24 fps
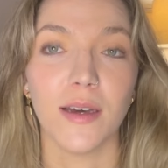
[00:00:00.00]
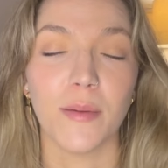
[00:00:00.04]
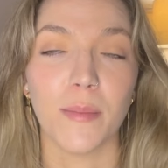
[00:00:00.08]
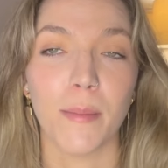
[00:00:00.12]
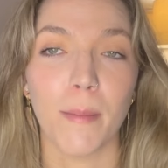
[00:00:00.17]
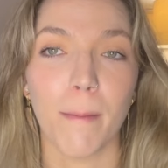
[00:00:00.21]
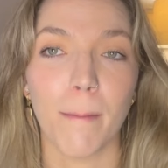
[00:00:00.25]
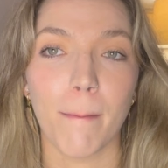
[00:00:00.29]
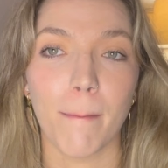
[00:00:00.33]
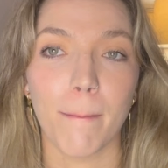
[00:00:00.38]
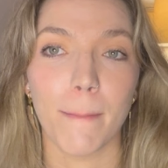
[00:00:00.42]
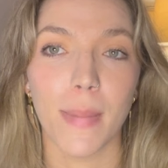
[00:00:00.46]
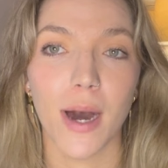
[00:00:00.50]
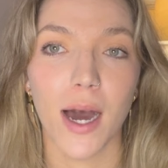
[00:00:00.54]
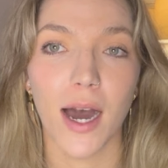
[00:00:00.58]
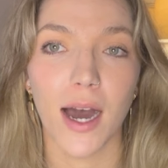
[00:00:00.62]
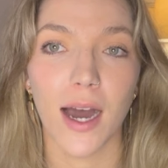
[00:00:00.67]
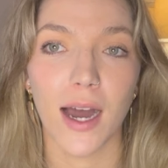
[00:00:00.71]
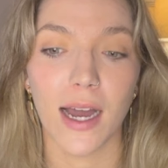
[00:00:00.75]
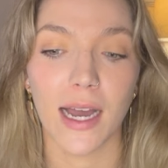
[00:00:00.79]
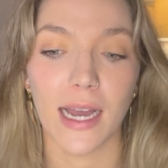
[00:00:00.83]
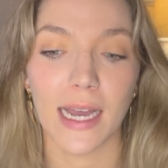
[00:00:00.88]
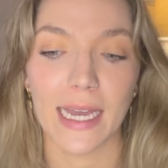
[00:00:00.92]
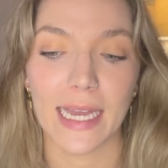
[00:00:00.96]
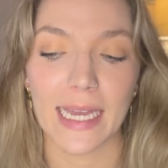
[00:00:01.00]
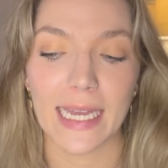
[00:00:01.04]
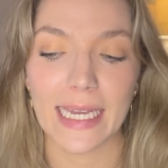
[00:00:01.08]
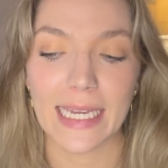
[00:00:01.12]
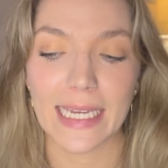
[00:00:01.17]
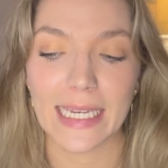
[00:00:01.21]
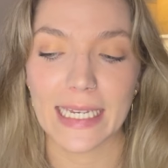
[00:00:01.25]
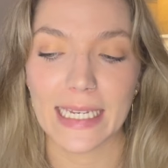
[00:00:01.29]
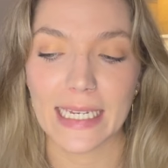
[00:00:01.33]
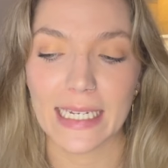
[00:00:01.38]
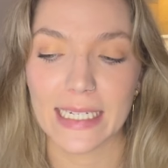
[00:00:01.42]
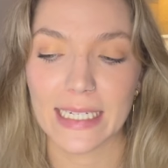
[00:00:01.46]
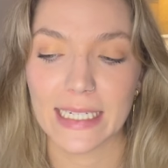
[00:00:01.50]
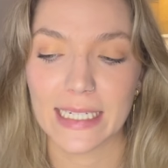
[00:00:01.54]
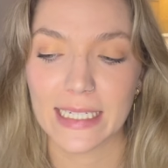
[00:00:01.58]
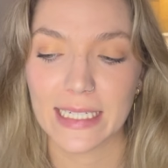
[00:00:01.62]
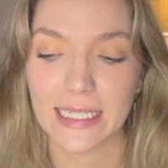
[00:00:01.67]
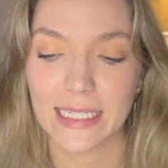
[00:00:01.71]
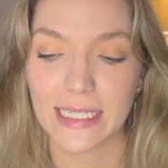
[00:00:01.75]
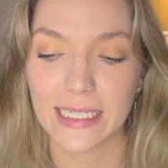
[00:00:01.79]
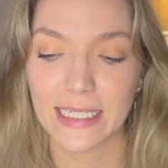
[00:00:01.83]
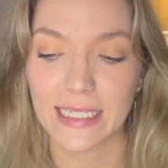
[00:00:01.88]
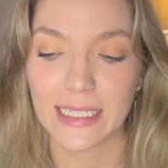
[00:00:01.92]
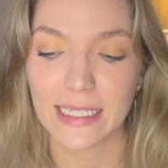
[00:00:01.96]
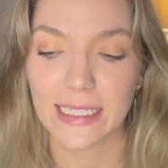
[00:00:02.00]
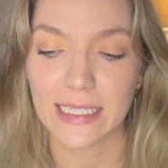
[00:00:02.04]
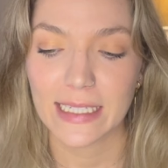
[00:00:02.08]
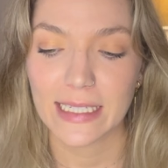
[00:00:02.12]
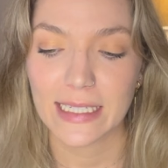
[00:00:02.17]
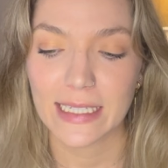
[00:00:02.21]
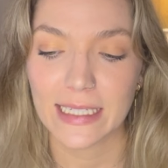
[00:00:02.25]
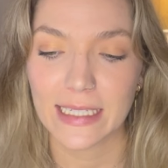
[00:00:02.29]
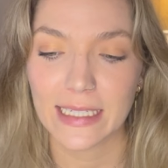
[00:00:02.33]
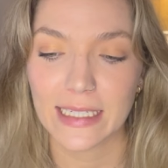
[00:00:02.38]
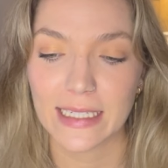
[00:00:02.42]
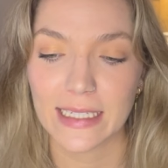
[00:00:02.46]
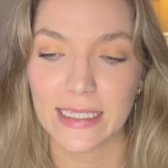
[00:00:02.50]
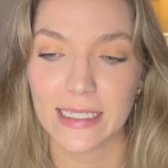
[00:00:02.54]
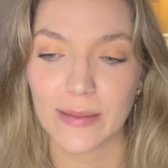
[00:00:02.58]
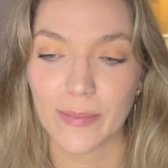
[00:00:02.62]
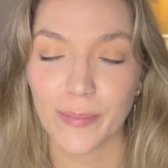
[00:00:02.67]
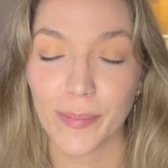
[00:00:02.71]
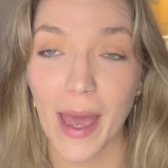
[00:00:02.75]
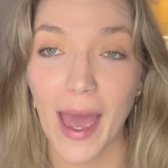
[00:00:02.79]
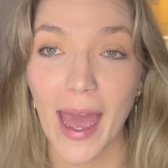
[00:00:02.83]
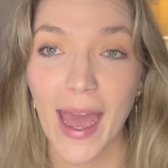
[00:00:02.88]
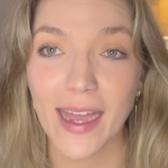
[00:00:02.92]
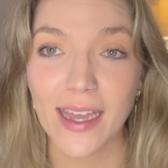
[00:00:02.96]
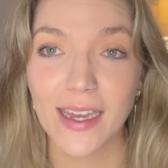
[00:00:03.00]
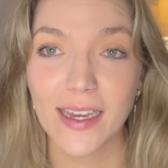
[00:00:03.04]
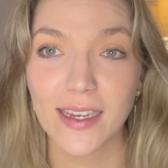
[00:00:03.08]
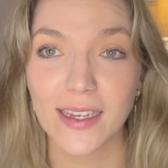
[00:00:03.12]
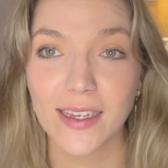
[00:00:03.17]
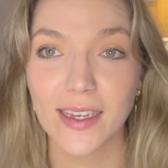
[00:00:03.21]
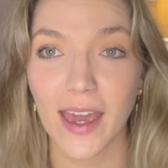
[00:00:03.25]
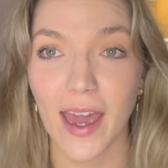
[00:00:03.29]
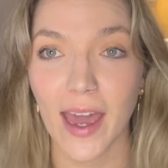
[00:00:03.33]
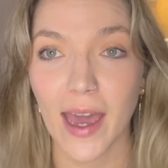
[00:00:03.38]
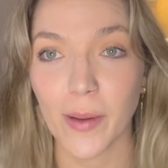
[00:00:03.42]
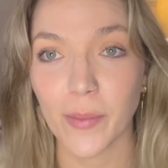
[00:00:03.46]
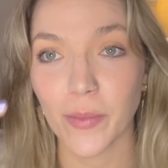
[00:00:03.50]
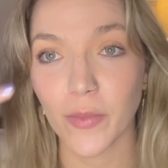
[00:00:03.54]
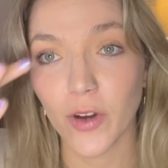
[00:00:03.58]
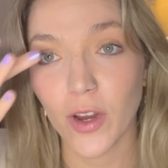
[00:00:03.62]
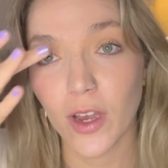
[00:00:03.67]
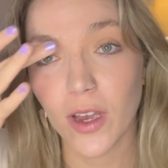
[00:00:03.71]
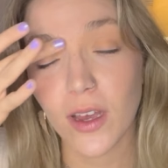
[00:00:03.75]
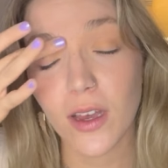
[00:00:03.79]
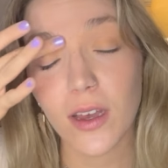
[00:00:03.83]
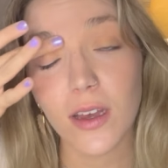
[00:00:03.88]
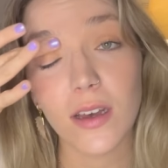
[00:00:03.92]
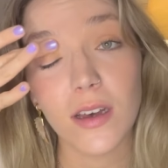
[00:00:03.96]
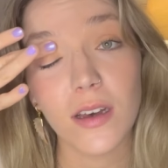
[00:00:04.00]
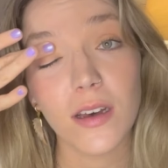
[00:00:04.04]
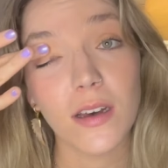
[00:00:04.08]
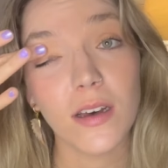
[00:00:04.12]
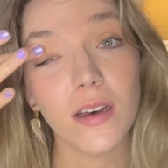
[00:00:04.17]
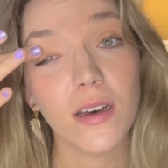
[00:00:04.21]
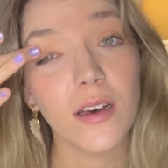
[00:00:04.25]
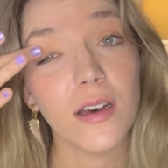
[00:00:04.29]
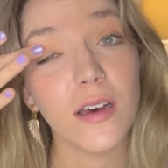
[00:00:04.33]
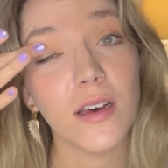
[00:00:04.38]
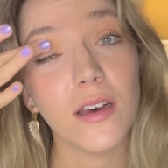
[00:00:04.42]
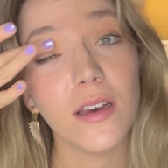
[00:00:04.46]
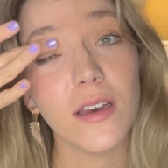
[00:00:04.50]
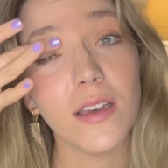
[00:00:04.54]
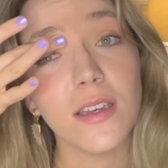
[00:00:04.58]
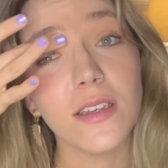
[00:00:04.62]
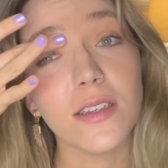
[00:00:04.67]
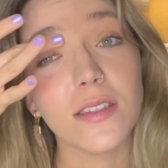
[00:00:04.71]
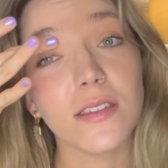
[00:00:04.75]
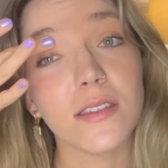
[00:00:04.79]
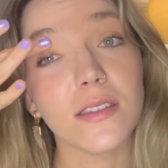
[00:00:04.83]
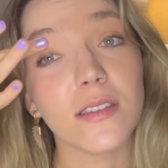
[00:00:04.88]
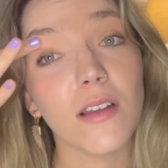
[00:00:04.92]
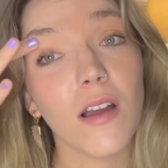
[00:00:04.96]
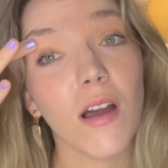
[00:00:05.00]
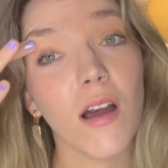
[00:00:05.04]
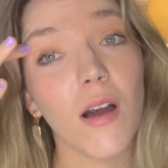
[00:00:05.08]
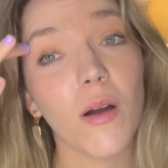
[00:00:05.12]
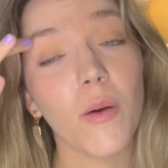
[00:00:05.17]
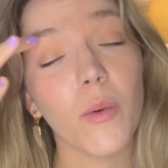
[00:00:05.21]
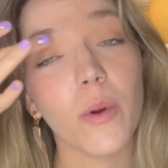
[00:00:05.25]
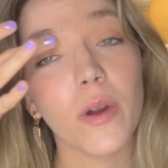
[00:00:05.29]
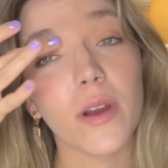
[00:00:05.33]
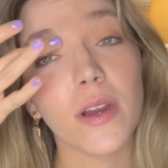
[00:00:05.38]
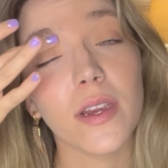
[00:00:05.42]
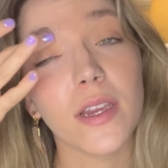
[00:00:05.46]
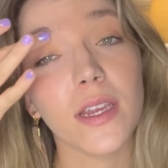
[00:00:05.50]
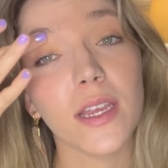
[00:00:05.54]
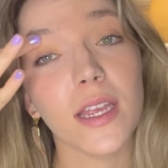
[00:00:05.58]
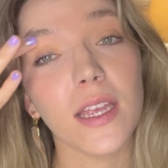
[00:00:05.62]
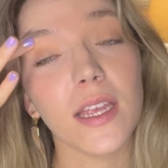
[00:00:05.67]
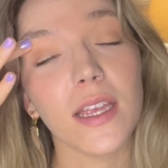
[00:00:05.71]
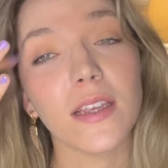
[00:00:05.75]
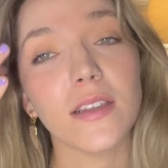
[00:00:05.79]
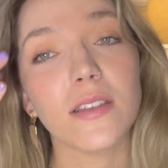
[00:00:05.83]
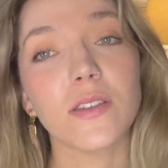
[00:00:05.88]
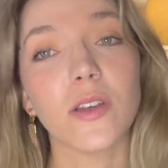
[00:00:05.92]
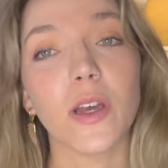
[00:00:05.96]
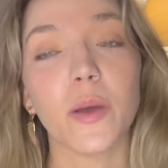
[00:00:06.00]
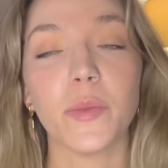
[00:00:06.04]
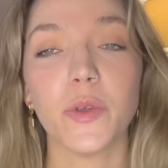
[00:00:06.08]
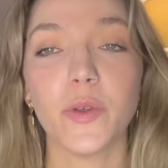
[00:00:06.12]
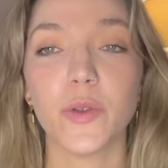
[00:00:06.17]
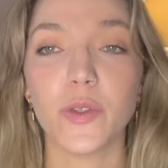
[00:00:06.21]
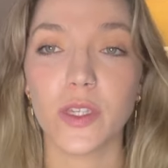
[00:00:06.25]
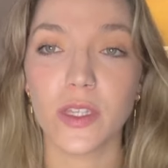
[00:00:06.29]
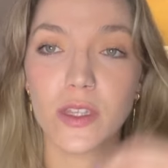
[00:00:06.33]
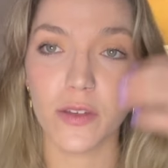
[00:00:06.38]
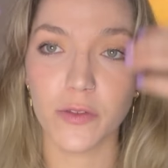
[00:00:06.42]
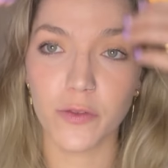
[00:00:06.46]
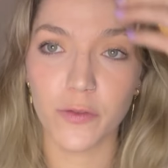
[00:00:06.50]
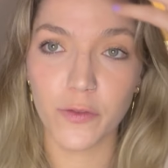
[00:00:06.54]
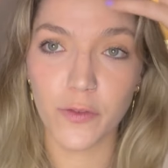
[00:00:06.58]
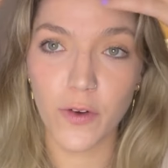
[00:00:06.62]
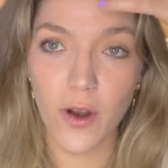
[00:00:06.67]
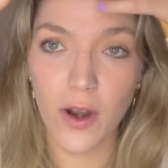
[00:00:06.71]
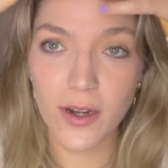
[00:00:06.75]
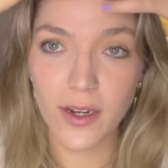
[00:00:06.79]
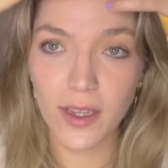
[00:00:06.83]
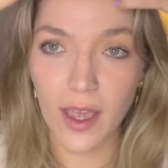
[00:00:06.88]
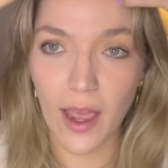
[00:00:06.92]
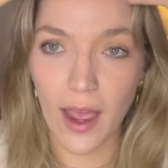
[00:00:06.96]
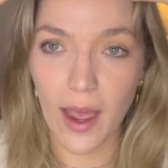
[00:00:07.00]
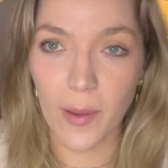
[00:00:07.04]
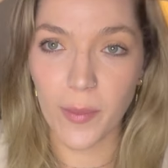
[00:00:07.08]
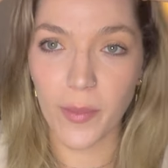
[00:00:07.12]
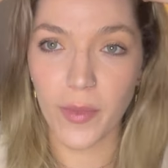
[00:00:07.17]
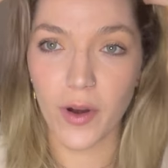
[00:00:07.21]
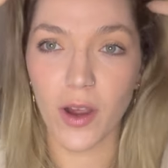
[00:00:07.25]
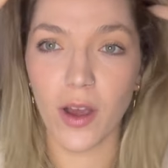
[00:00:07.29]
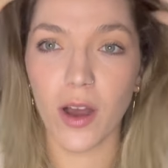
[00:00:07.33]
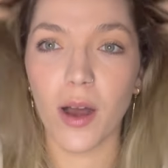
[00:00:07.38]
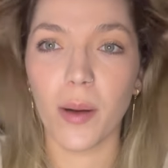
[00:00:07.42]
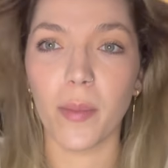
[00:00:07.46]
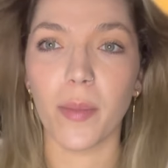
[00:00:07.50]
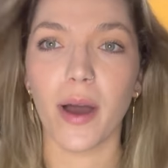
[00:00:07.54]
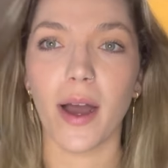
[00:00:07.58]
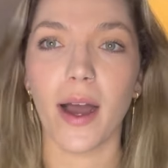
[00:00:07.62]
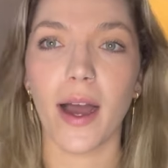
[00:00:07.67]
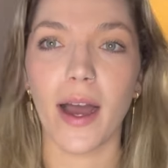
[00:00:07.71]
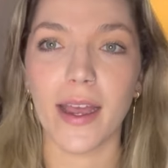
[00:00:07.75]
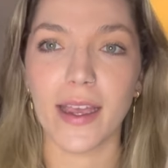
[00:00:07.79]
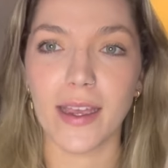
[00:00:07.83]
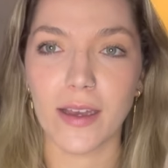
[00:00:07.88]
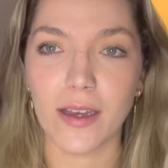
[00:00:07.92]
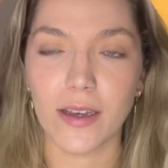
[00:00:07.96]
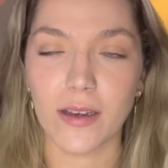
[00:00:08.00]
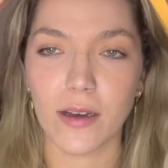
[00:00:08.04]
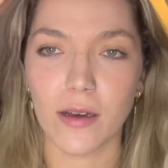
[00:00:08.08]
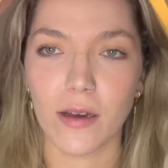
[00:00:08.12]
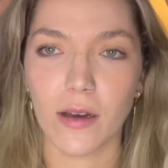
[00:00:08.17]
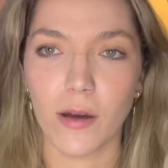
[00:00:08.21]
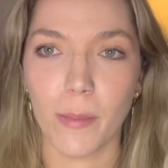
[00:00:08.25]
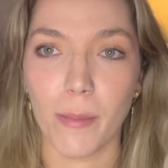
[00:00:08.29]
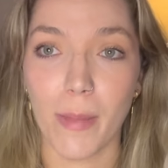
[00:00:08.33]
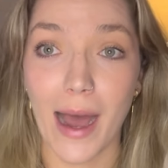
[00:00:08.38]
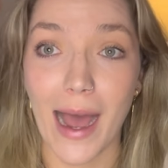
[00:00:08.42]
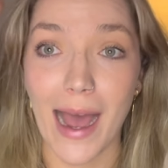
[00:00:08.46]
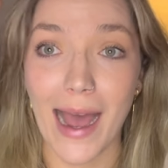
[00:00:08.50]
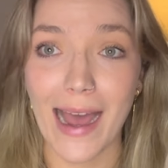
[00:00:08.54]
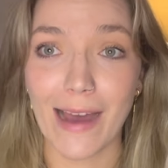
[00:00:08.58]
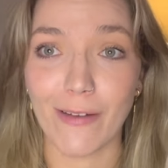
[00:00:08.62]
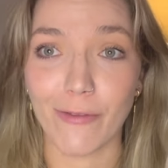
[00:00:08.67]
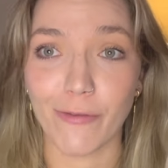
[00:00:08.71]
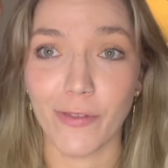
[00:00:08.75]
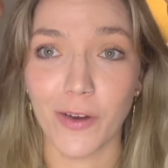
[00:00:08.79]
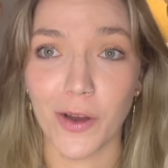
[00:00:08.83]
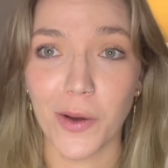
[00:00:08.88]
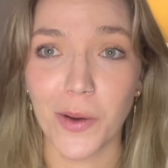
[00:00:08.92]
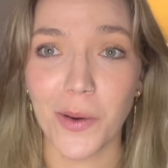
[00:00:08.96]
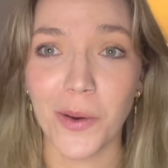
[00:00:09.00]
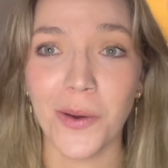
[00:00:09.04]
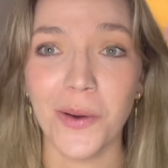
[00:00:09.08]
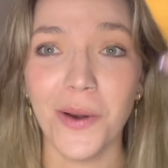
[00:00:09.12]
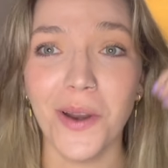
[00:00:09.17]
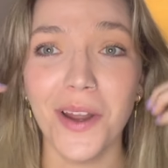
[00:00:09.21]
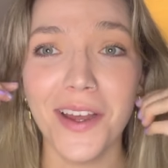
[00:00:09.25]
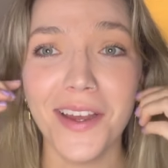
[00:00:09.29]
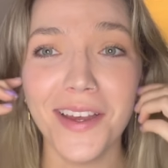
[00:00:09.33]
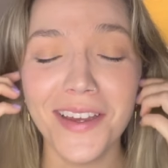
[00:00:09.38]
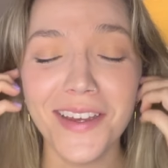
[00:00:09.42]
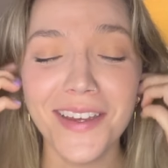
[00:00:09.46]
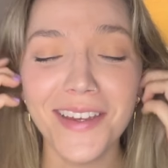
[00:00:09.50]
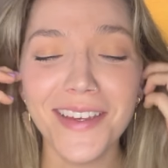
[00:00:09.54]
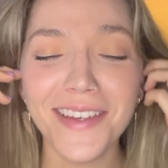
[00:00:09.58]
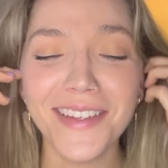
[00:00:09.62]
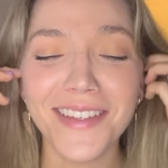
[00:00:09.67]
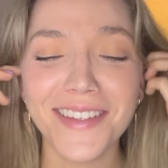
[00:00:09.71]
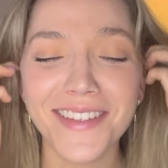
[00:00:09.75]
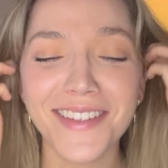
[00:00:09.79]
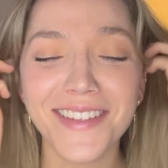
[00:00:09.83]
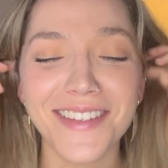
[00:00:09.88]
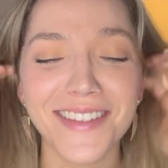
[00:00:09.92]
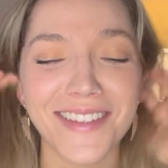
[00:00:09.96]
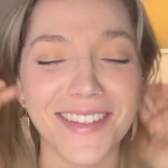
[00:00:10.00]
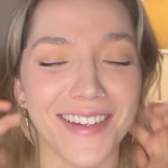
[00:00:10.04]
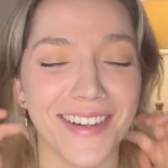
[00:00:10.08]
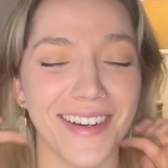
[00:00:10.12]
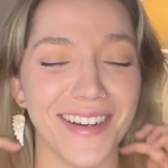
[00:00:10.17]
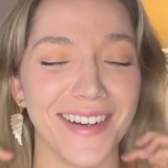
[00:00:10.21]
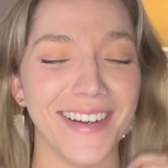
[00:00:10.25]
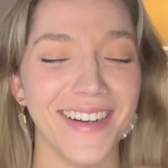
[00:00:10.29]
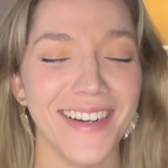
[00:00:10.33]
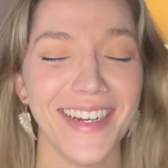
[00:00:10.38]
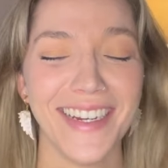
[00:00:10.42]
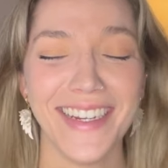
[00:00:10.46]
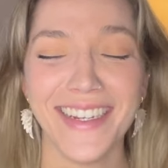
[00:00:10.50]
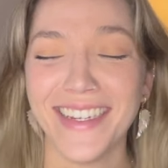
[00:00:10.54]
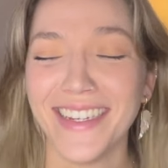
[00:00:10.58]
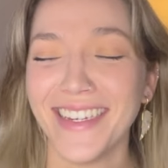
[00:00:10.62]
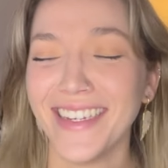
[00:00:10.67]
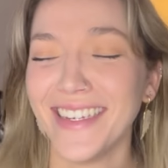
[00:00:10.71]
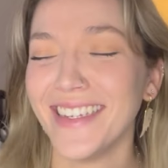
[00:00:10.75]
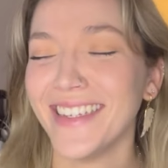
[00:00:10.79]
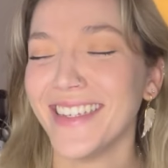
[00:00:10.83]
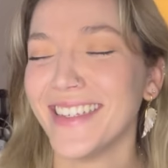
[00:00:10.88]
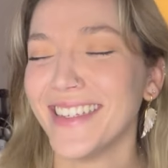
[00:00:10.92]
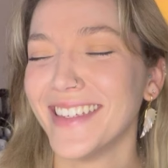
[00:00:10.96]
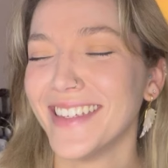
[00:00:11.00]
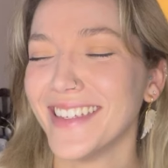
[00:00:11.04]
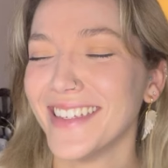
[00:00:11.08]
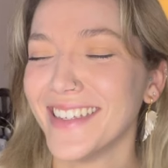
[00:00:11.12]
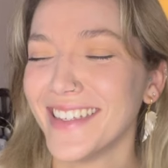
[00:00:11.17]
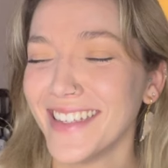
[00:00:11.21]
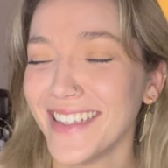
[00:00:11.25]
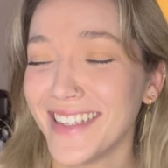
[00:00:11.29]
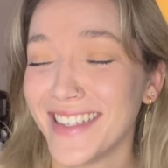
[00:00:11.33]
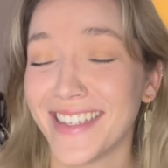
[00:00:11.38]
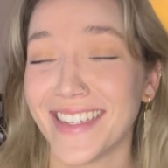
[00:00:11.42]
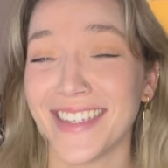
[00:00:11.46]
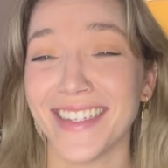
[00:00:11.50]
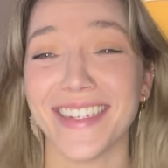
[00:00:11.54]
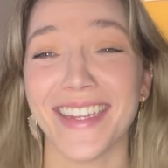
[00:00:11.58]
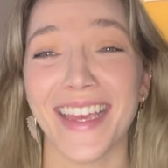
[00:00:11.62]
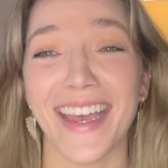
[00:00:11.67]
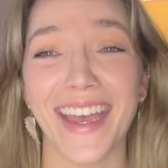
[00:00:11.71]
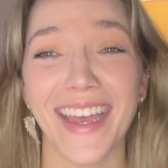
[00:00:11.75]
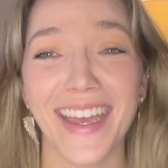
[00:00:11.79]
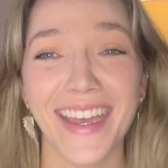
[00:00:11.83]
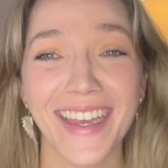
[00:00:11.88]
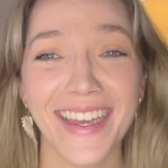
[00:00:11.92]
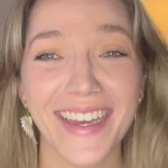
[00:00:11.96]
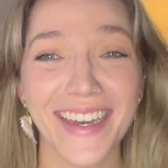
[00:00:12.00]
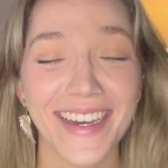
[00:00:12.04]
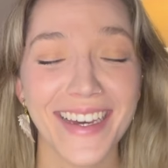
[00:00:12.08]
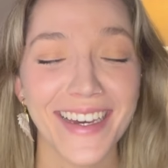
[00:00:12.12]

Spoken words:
my back camera is not working, so I'm using the front camera on my iPhone. Sorry. Today